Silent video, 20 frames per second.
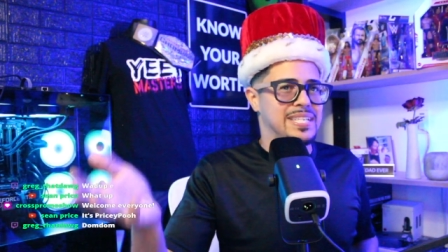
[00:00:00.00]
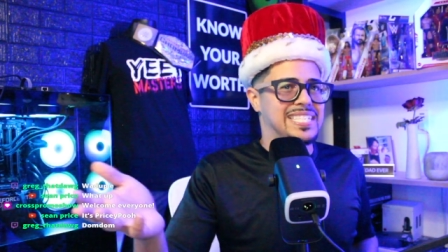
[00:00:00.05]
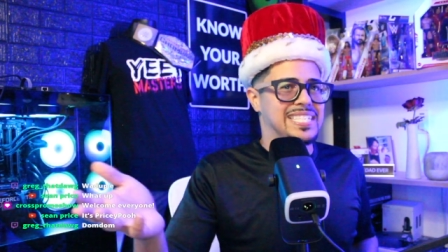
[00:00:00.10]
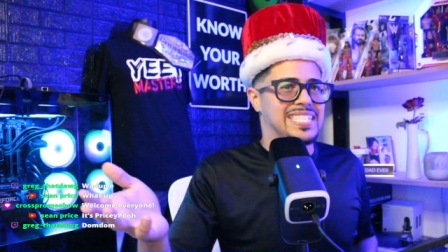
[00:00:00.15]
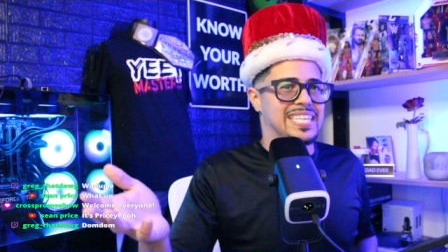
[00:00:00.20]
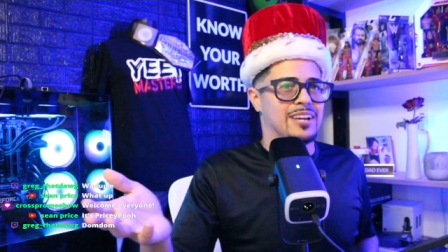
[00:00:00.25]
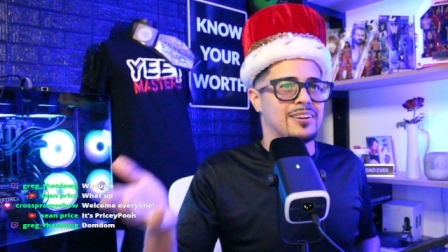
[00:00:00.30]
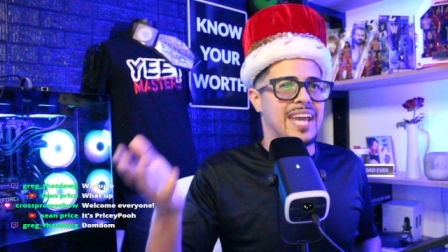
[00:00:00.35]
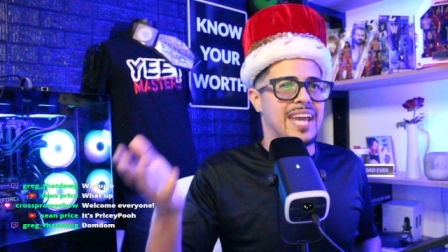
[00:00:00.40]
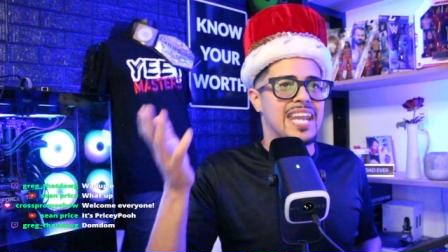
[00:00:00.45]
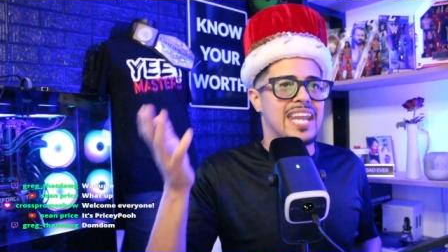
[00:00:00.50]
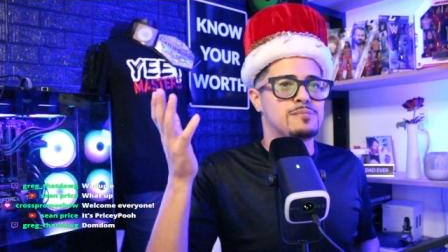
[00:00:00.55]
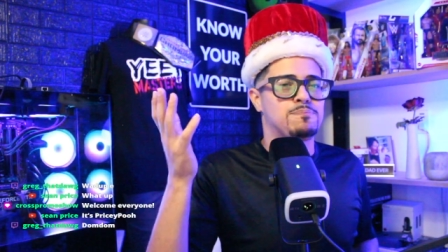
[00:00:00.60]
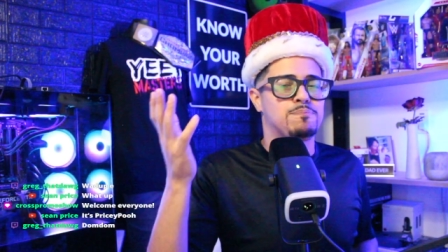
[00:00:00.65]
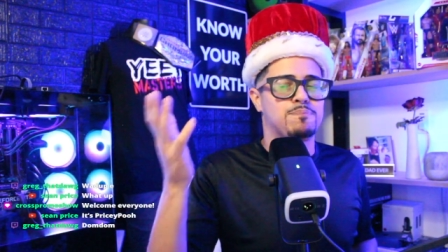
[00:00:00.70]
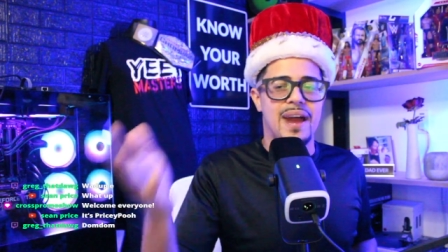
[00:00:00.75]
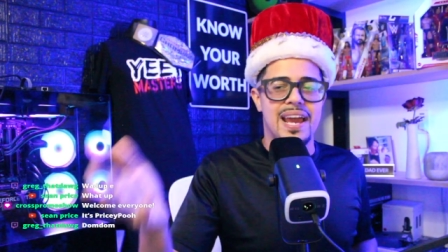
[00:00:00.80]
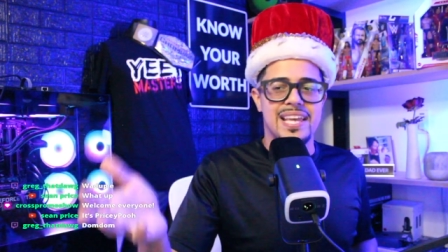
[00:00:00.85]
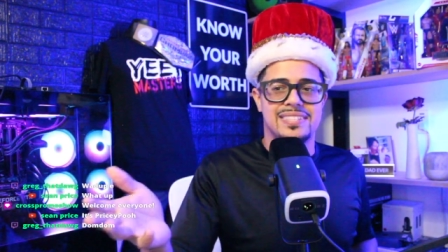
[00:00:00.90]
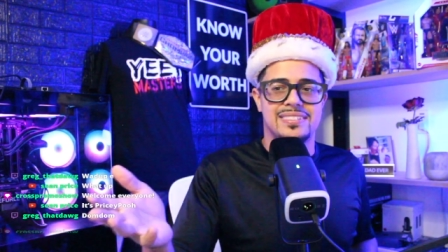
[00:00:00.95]
Okay, it's
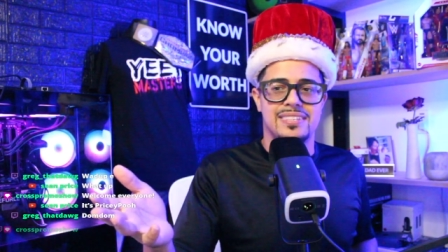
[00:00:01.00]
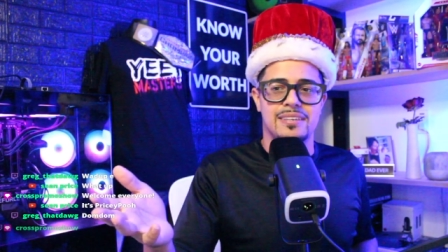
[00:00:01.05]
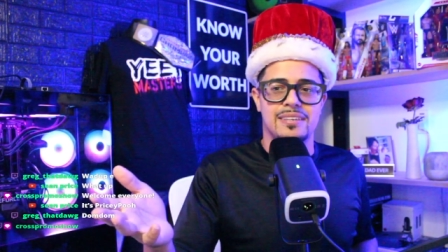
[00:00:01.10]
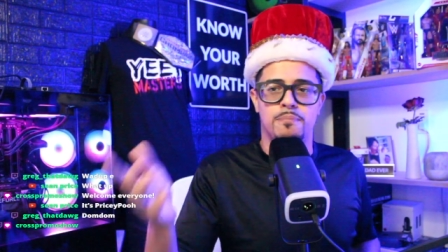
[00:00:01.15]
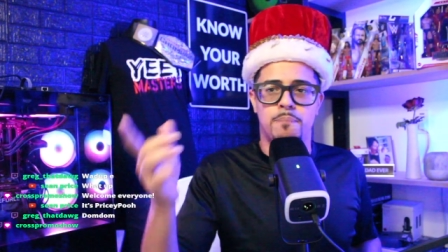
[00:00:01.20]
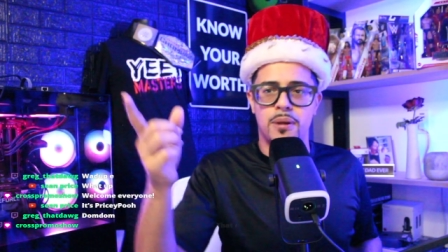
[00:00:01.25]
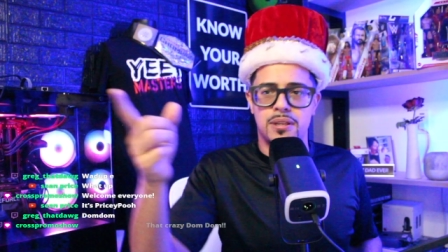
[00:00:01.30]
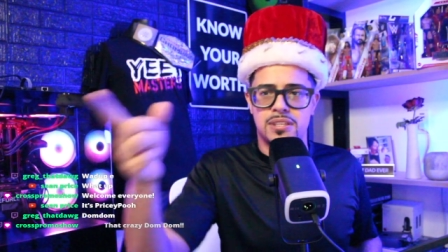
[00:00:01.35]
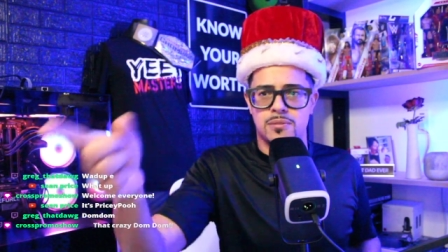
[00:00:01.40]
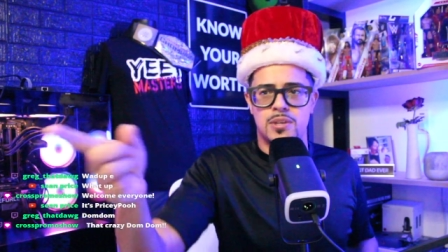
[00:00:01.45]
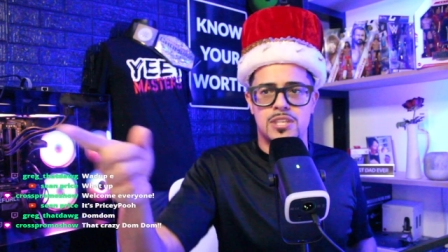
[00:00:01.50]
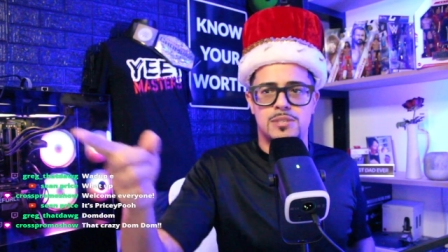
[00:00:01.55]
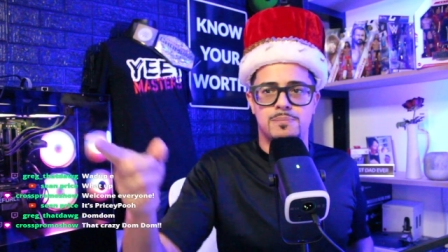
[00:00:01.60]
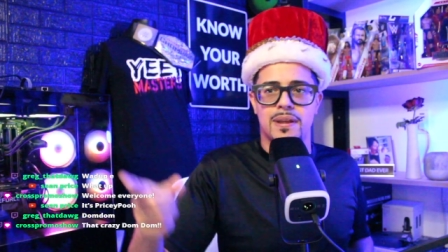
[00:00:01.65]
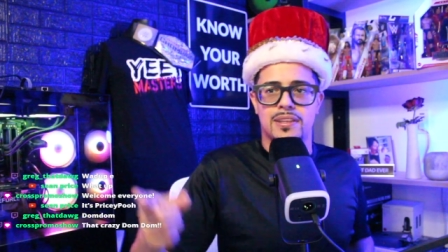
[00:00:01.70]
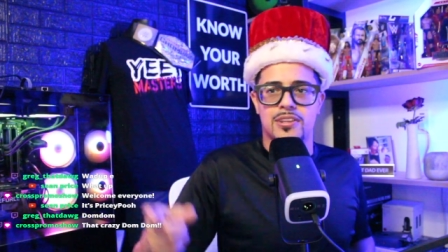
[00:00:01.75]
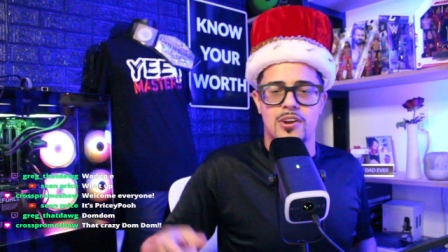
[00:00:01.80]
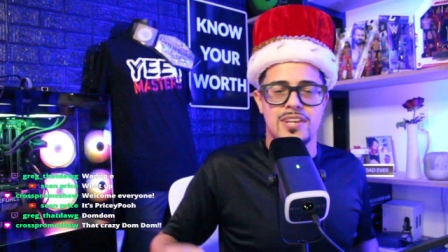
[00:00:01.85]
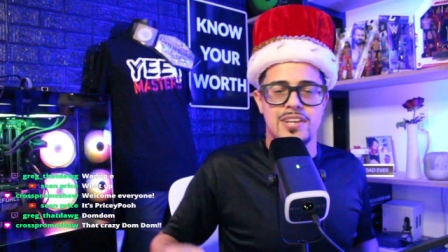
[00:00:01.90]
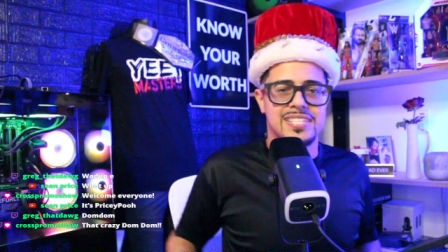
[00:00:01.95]
Pricey. Put some respect
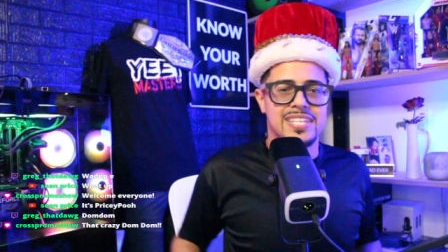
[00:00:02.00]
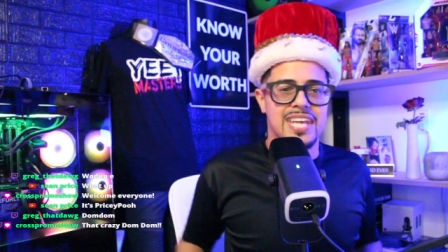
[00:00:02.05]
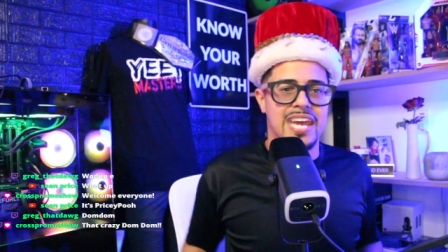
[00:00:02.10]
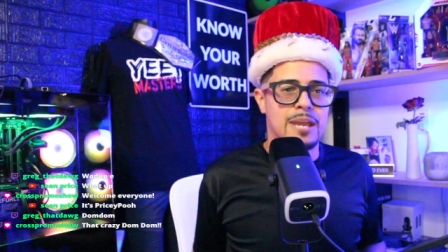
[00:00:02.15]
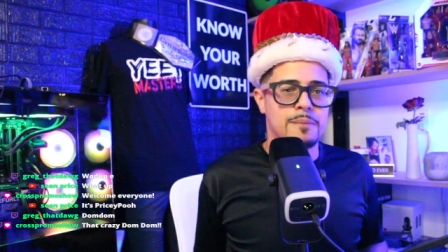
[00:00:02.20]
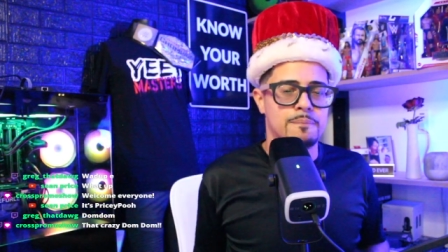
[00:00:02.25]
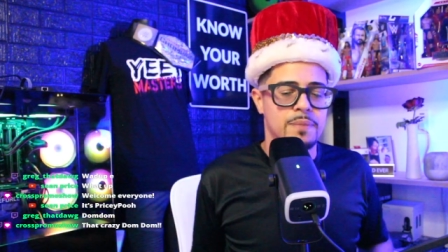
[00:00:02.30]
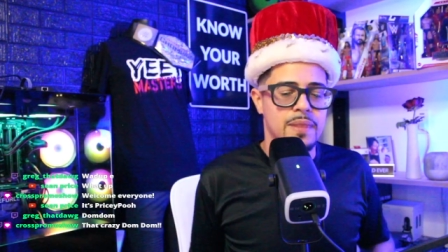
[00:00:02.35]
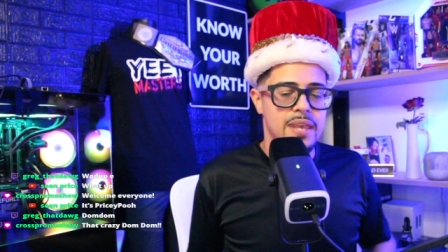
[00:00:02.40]
on his name.